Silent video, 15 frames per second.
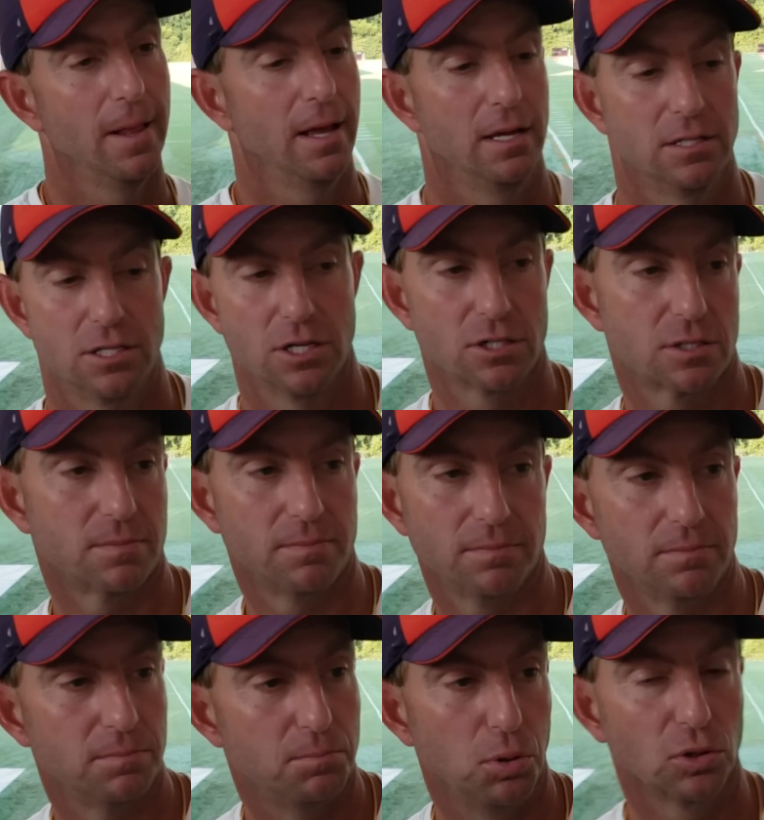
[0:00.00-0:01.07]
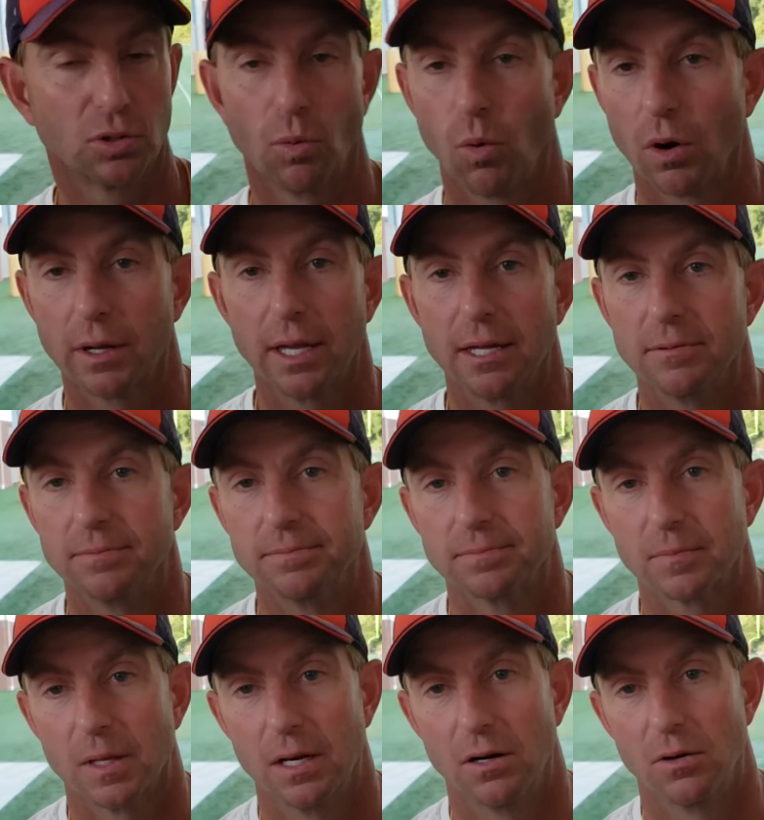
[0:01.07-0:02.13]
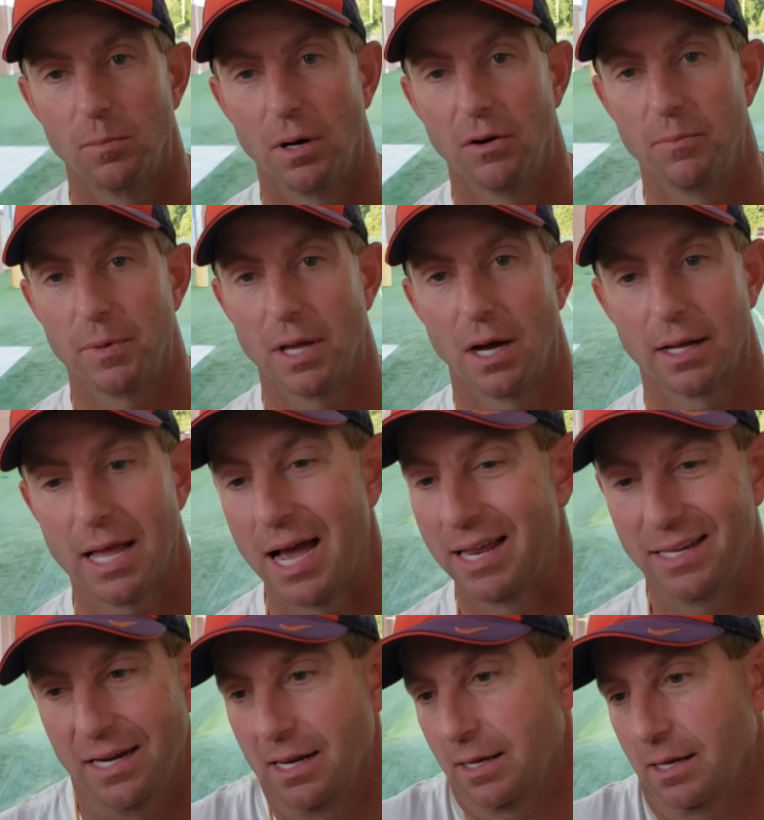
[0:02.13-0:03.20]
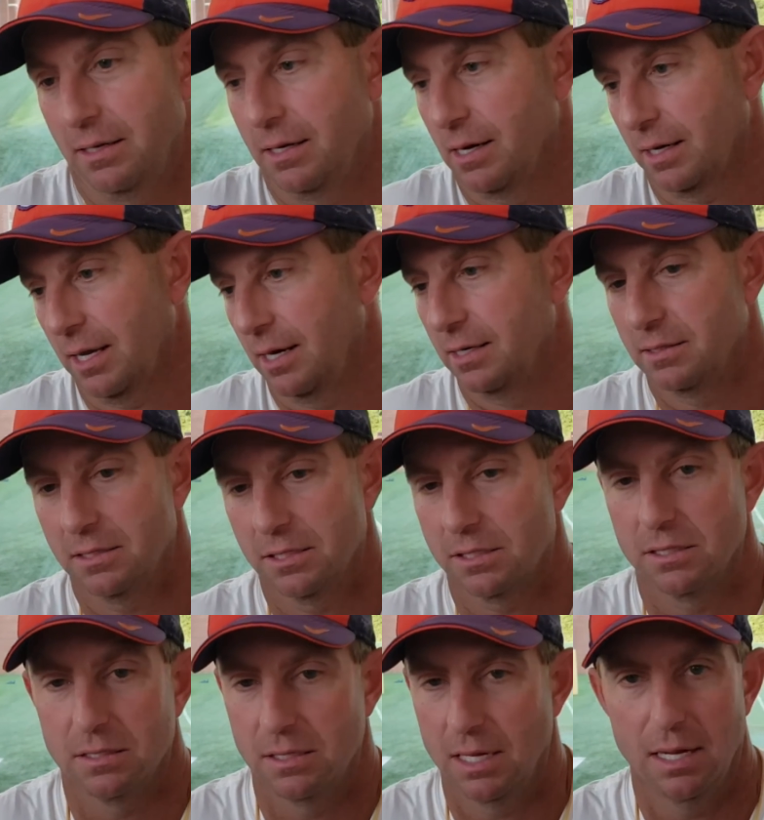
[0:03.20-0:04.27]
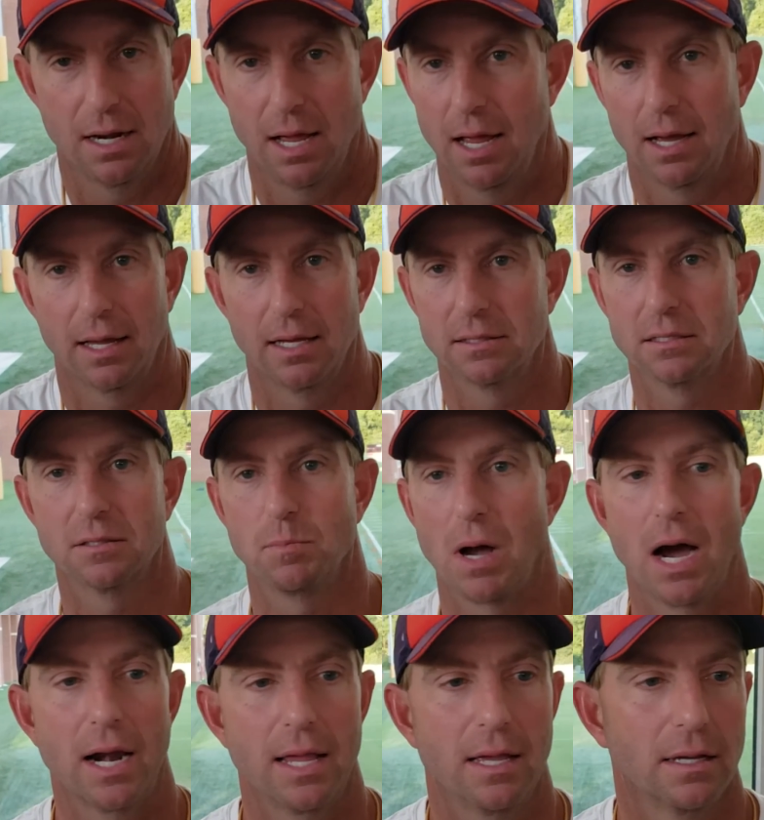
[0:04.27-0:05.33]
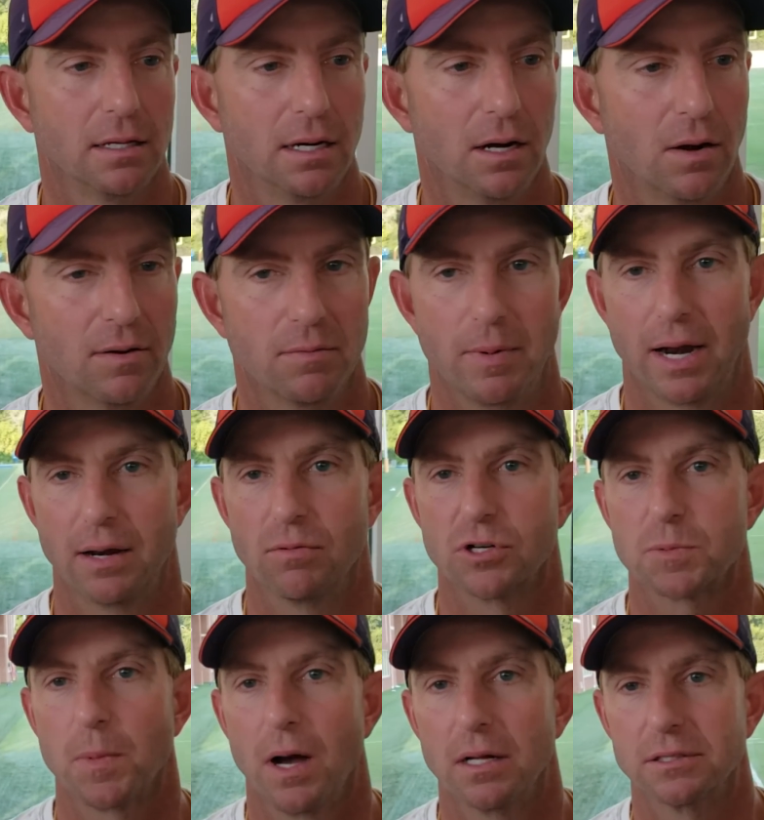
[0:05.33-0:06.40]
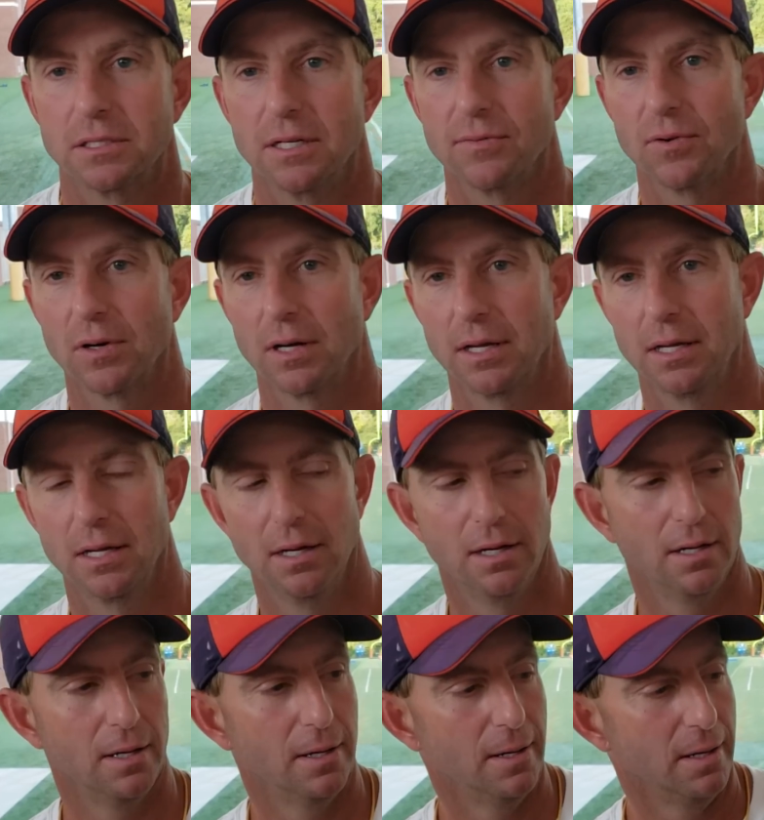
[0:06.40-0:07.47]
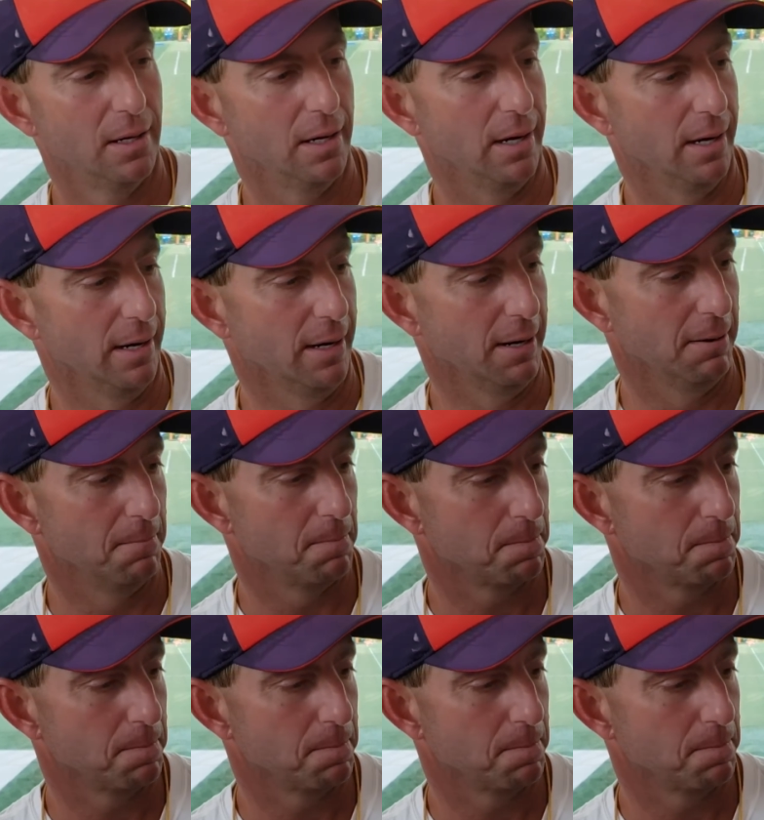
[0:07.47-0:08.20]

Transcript: has just put the work in, you know, above and beyond guy. And then, and then again, it's just his DNA, I guess, his body. You know, everybody responds differently. Um, uh,